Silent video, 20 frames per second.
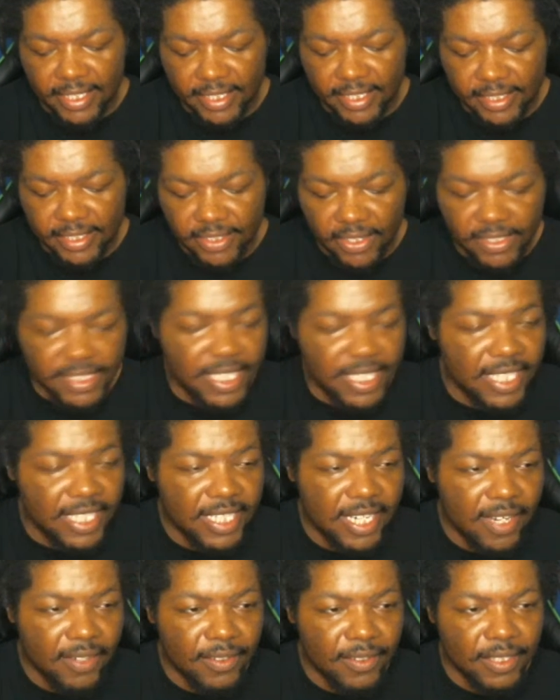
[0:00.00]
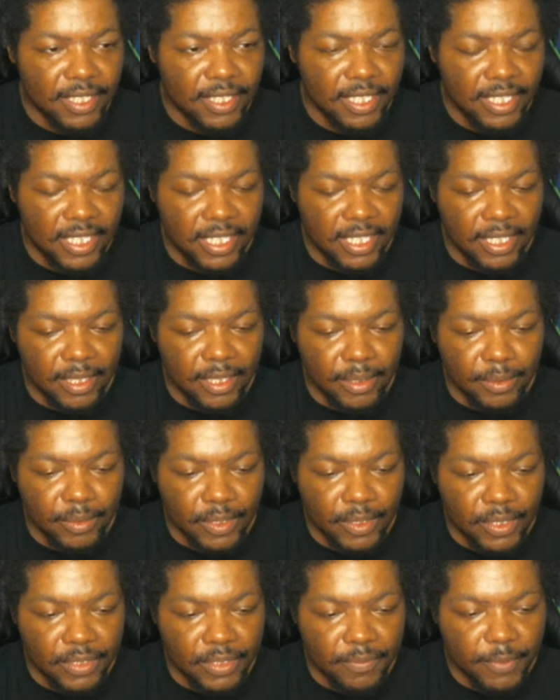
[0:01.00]
starts taking down
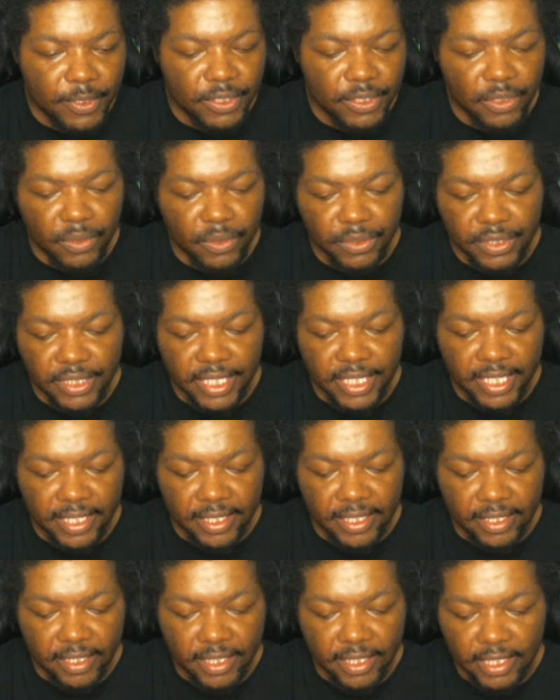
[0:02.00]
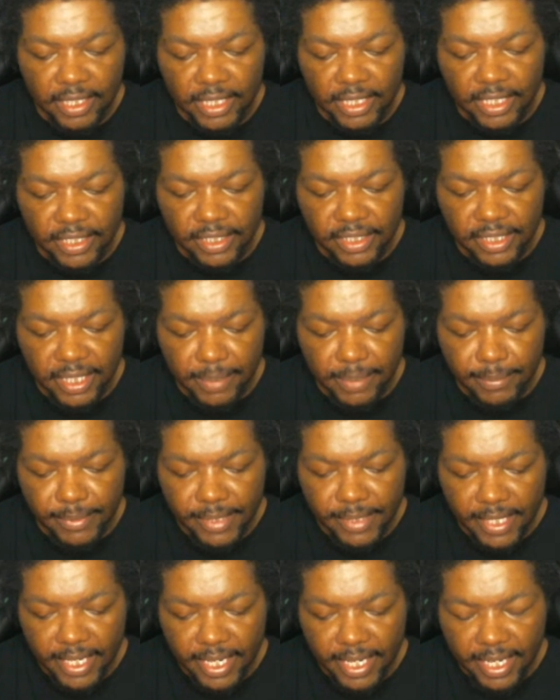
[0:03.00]
these foot soldiers and these
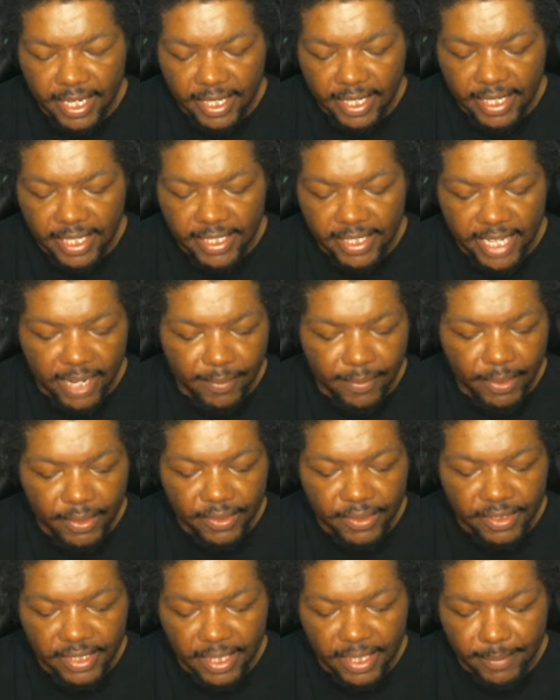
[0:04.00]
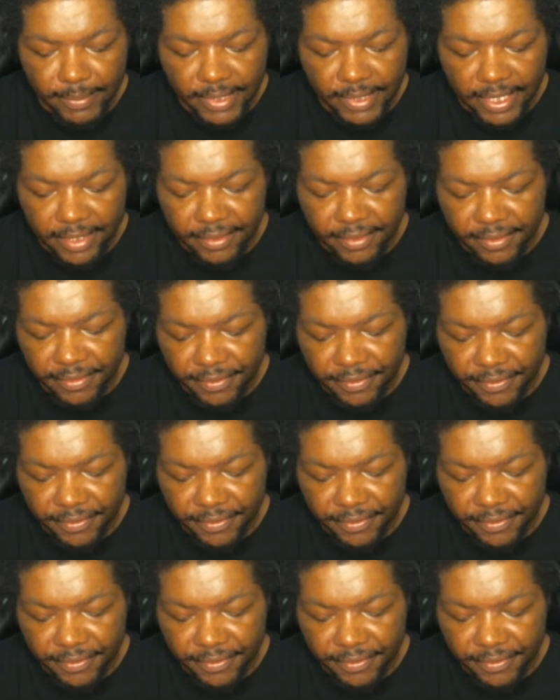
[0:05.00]
ships, and then Tyrell steps in